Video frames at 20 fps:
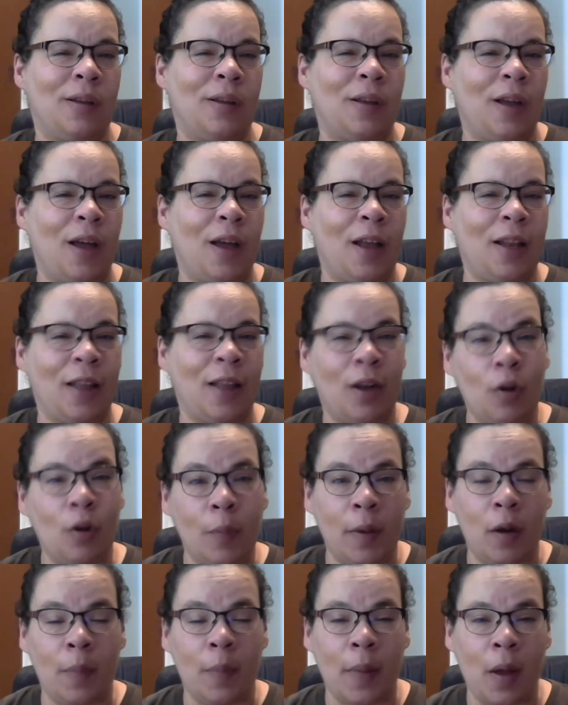a little
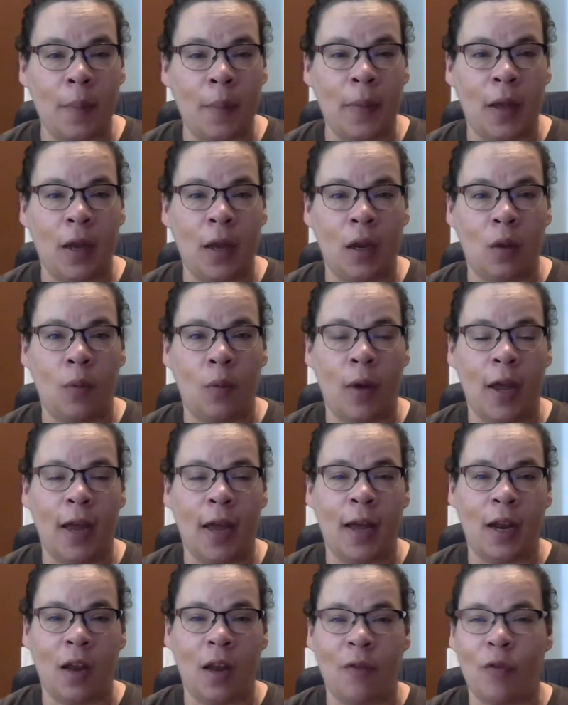bit about me anyway,
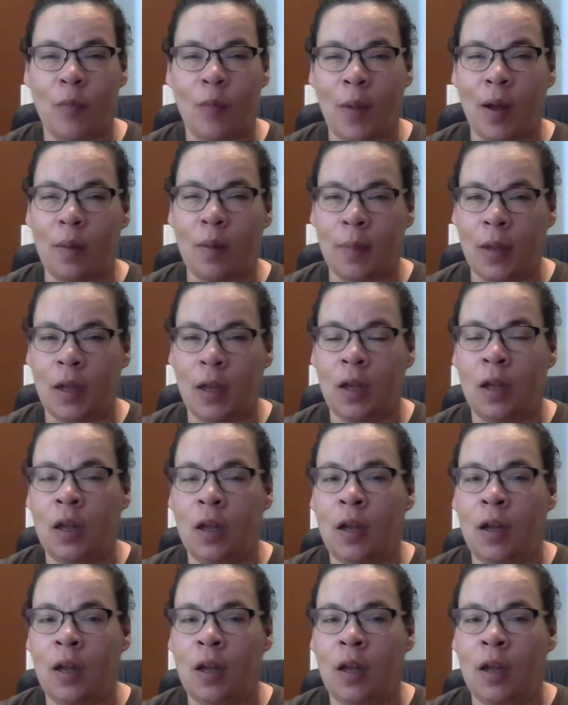enough about me,